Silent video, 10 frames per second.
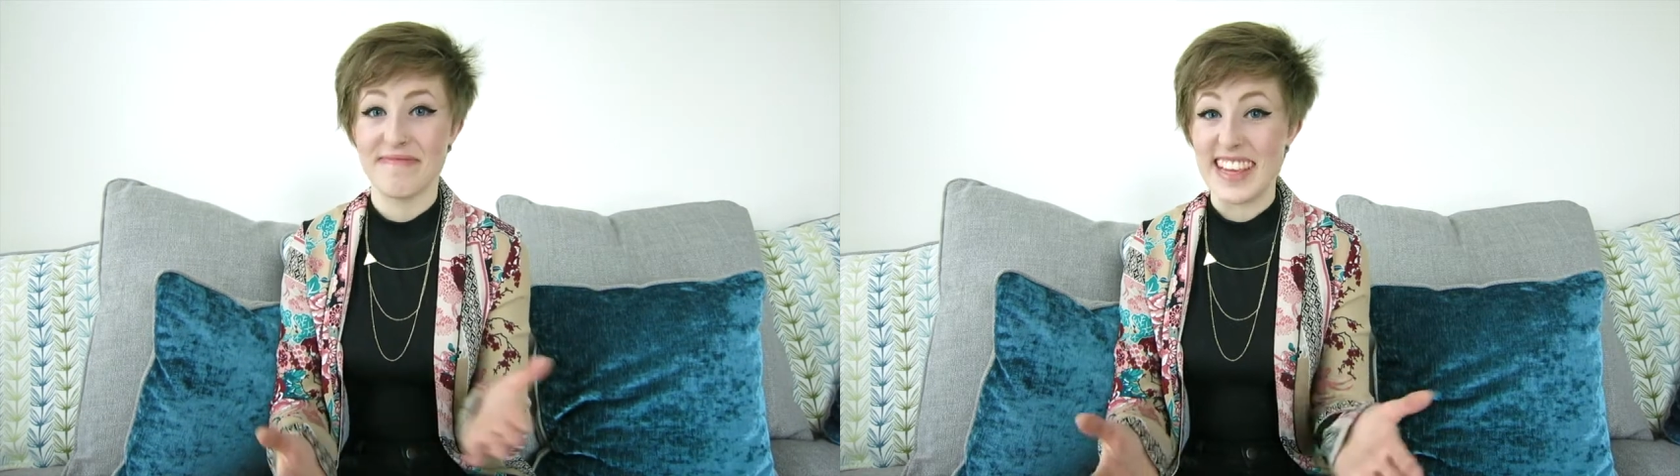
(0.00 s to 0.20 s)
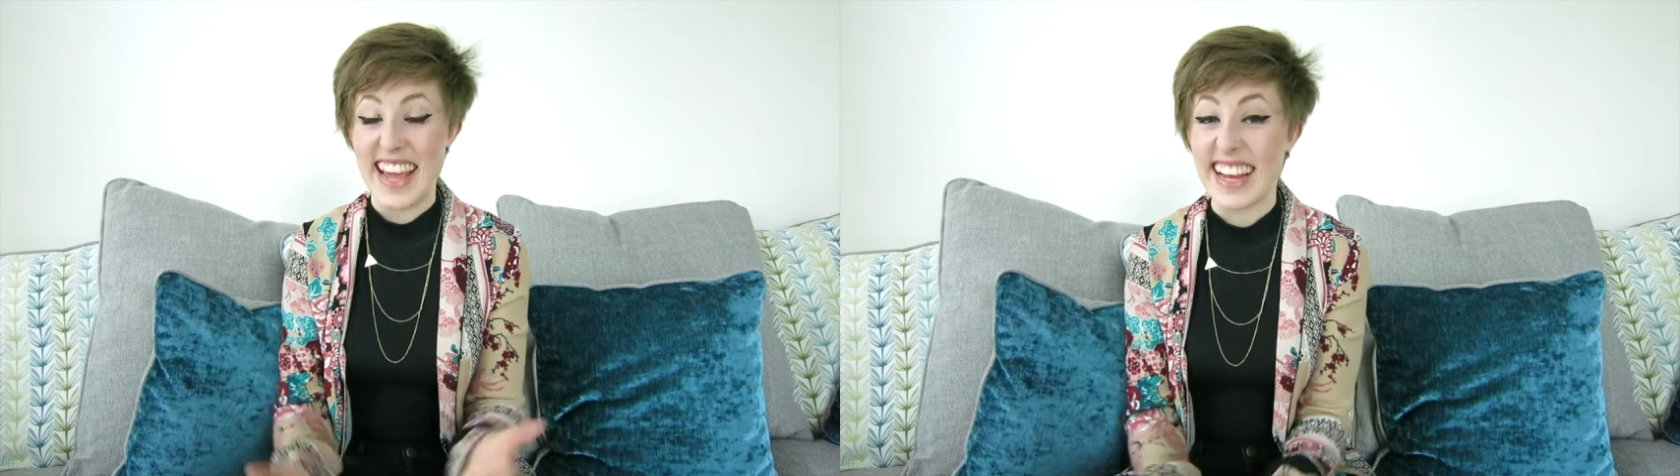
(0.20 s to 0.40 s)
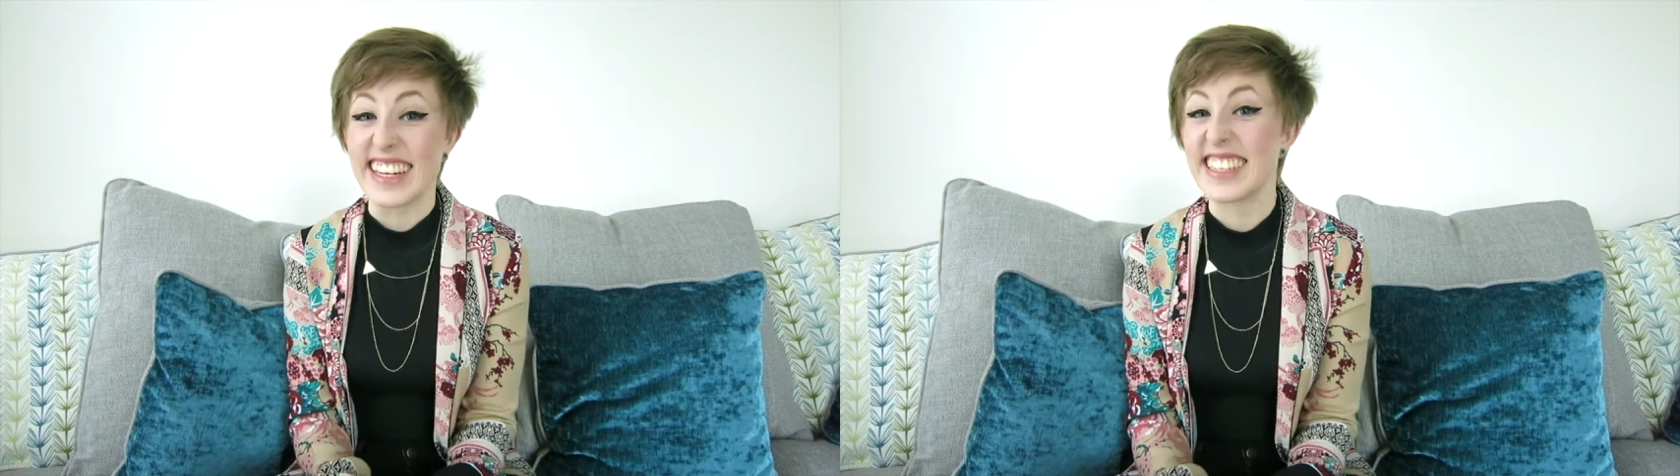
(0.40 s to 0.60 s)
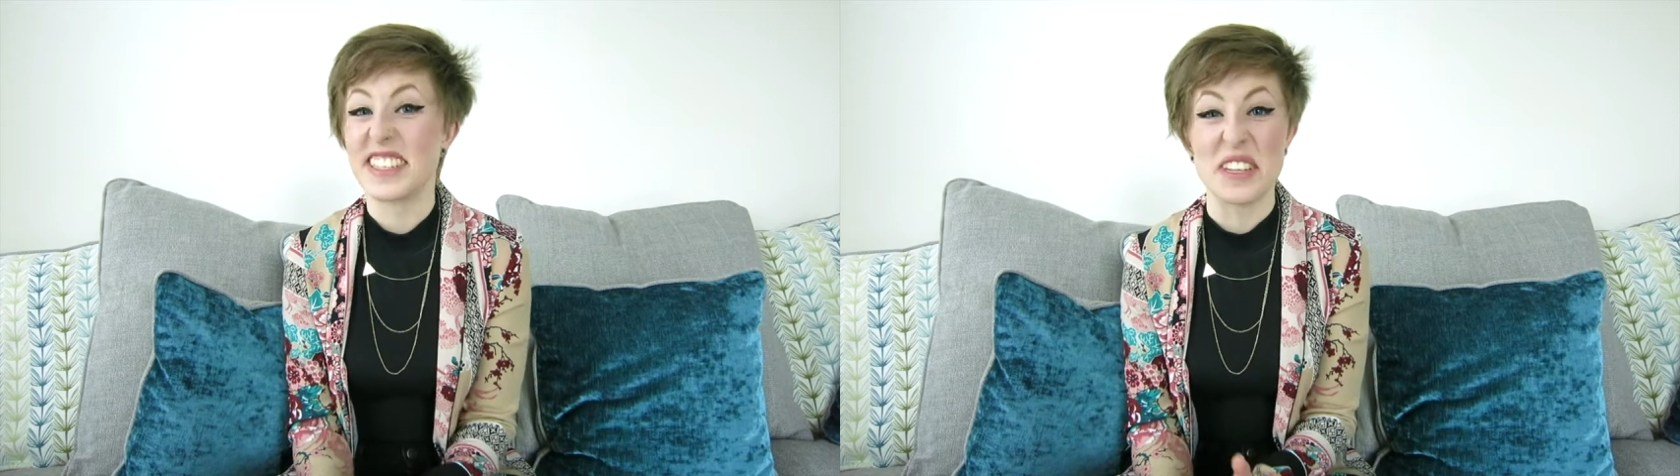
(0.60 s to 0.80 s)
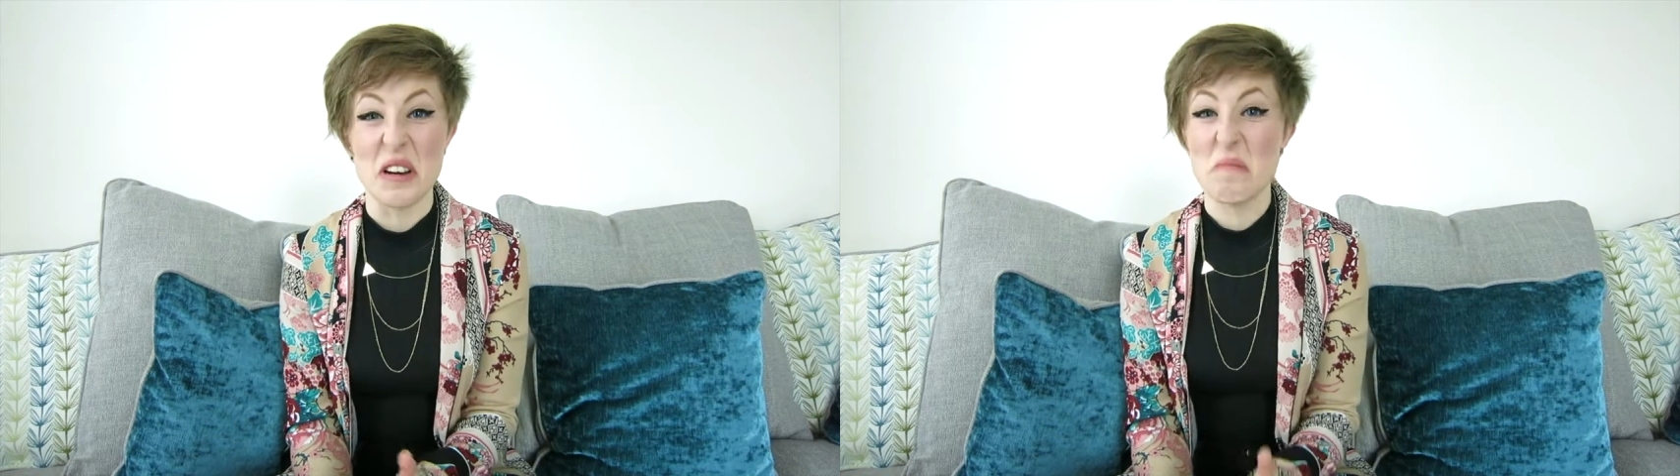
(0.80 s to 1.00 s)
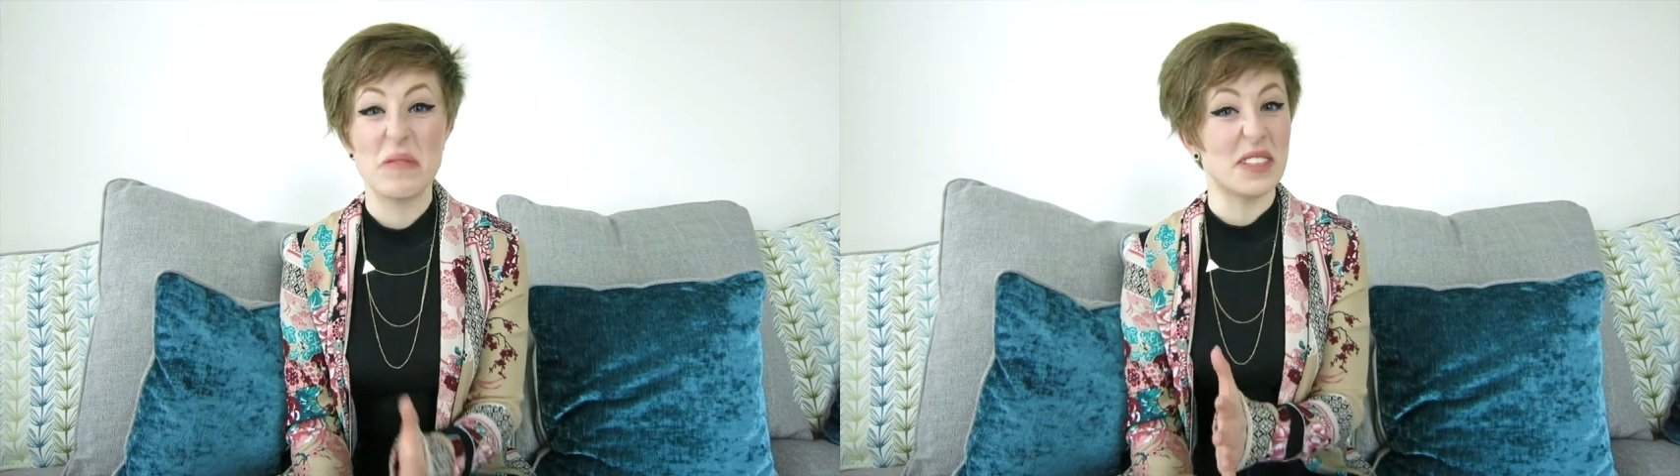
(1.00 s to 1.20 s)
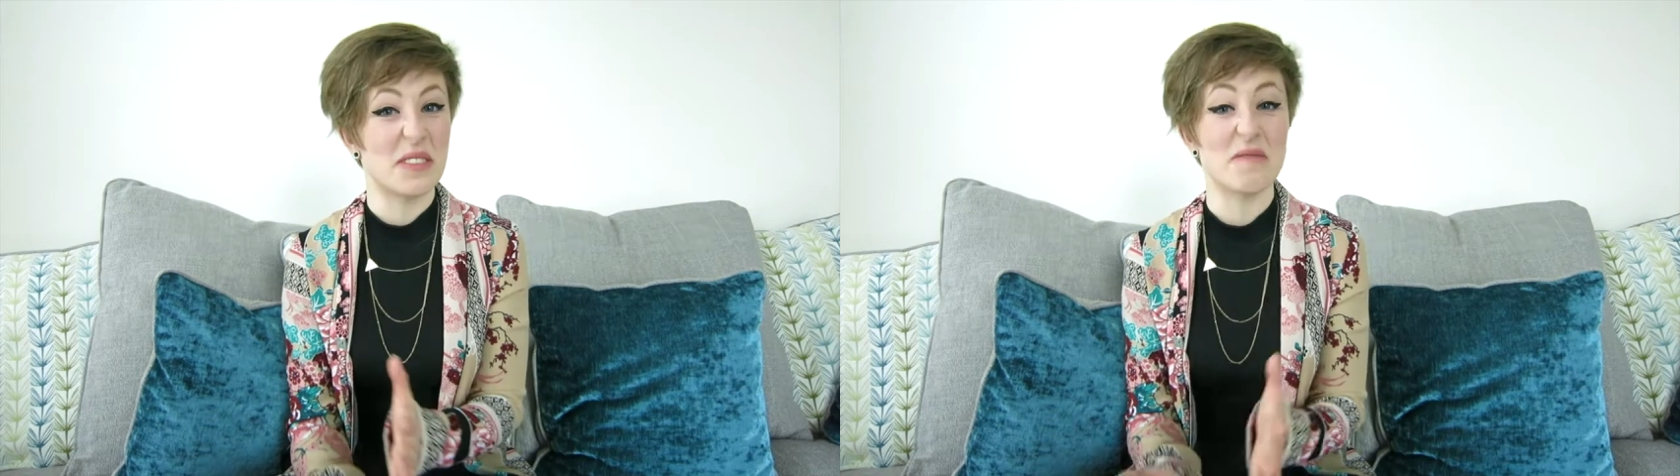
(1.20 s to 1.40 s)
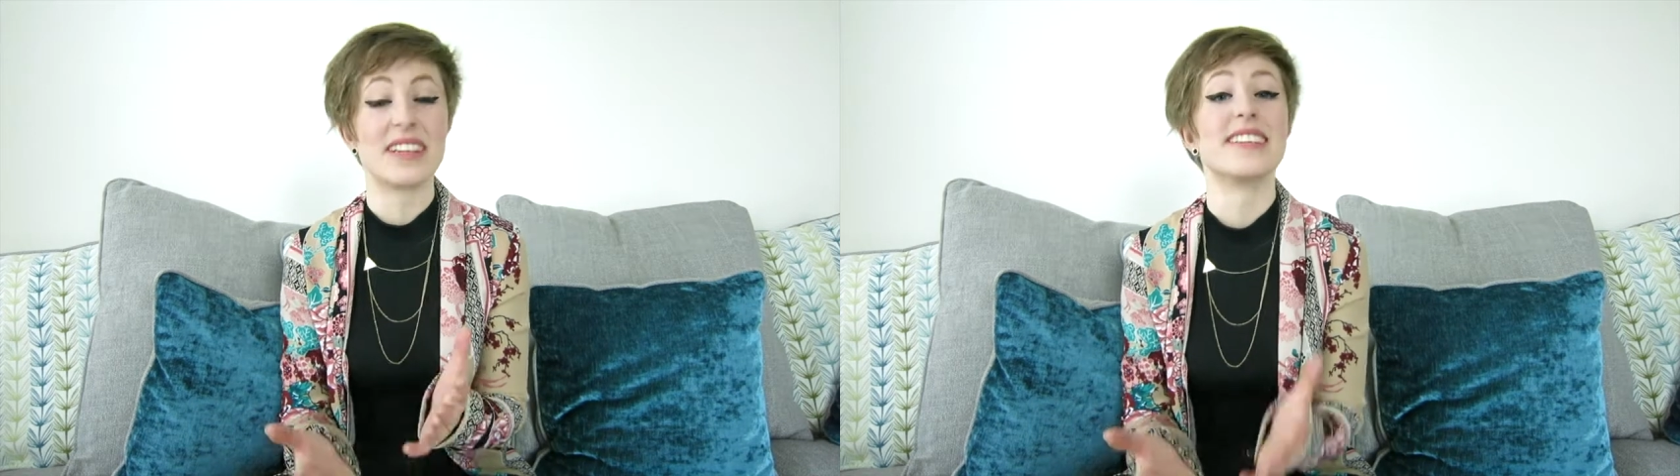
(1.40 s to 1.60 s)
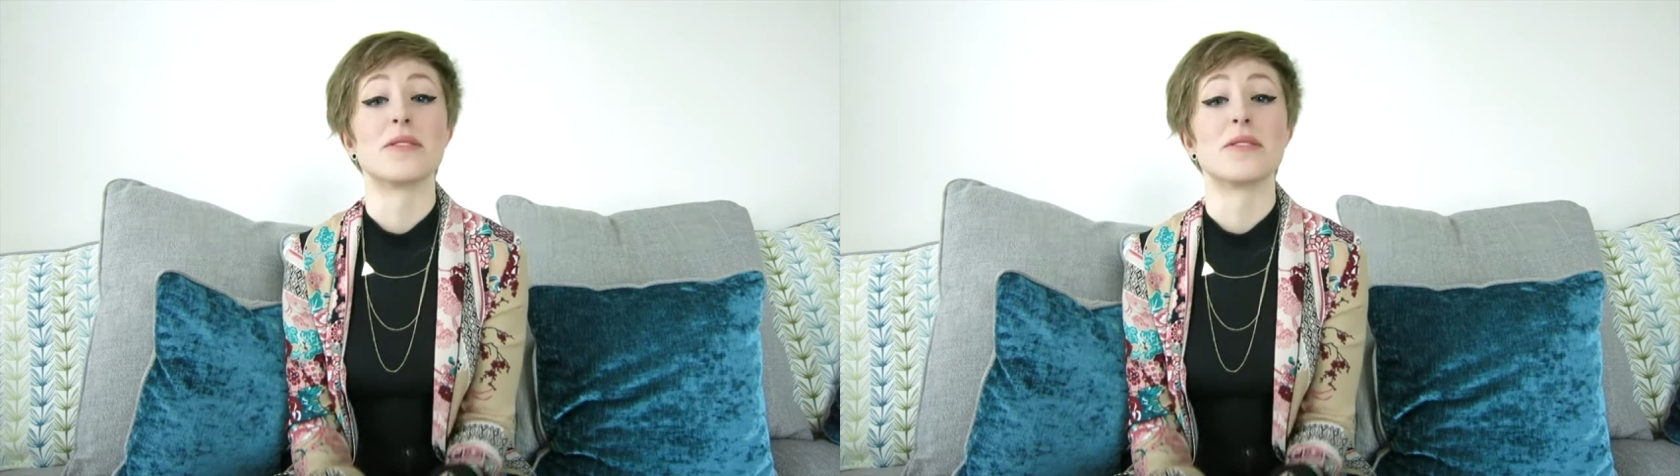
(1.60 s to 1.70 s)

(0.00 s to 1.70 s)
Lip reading: the English dub doesn't really